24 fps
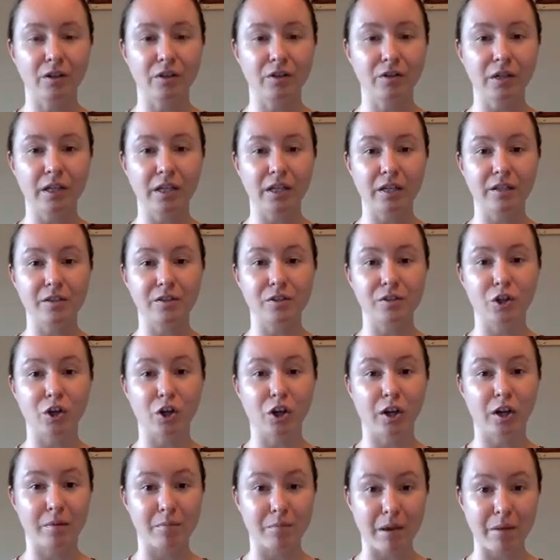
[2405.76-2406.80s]
you need is your
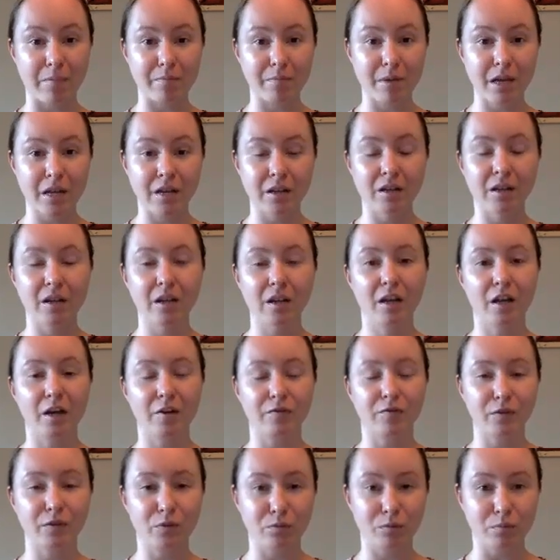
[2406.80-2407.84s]
commitment, a
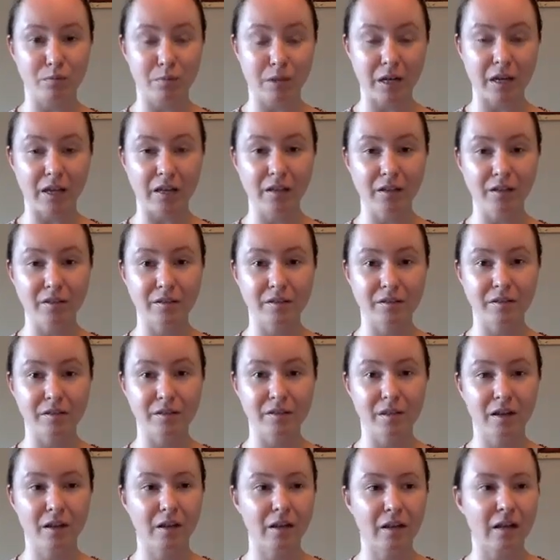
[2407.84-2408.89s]
few minutes,
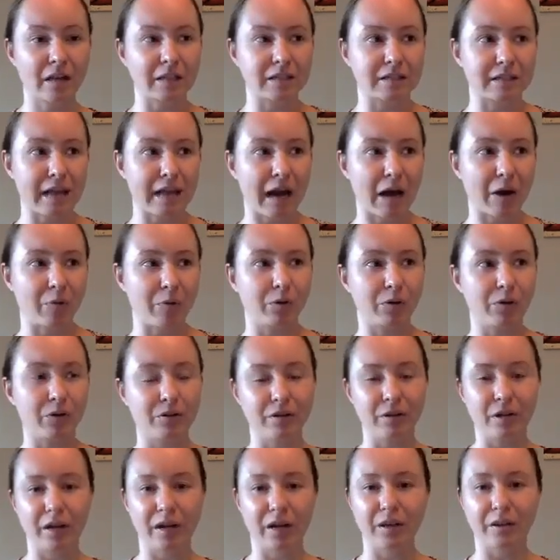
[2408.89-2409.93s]
a
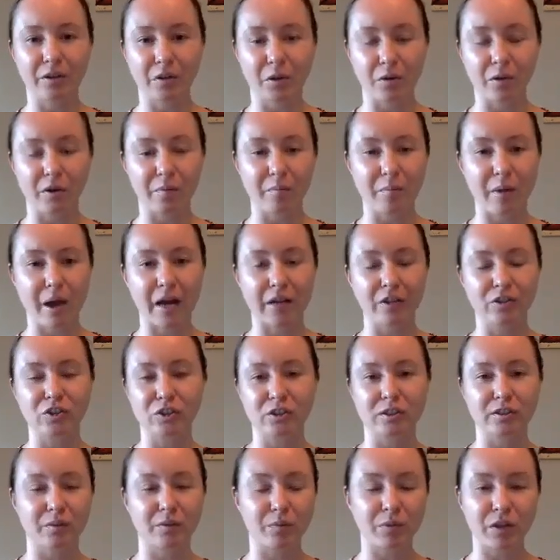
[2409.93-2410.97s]
towel, a yoga mat,
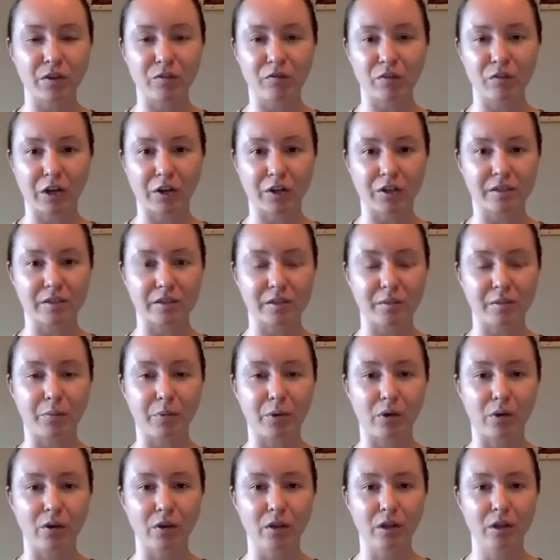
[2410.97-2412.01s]
just something very
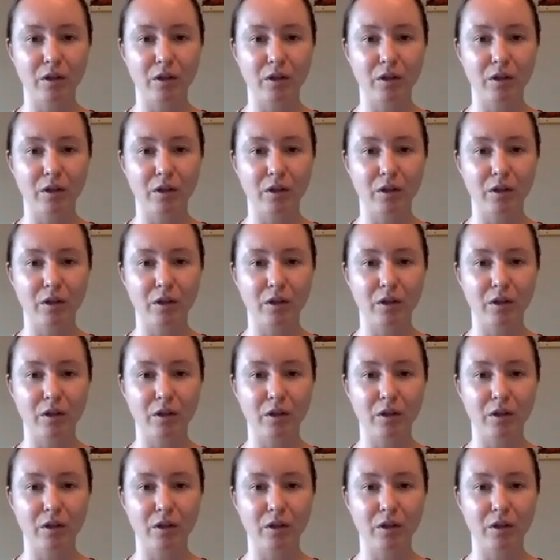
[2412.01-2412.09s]
simple.